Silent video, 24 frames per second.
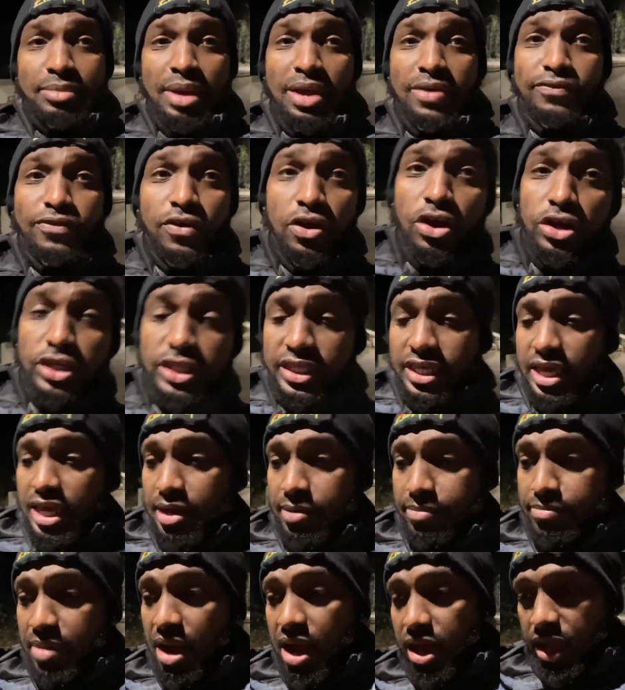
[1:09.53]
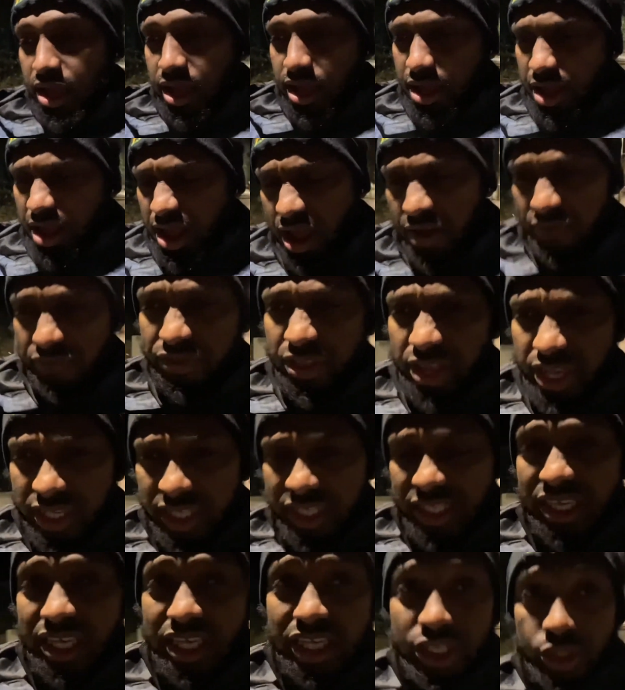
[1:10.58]
my first game back after
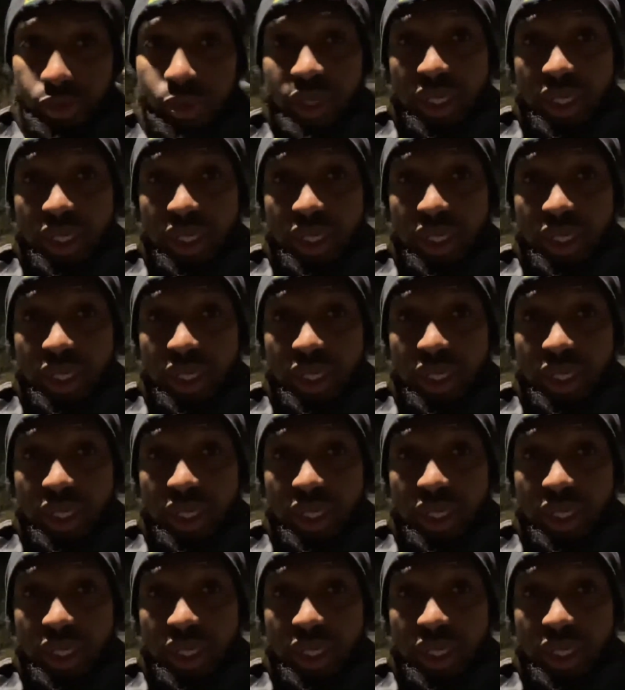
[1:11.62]
6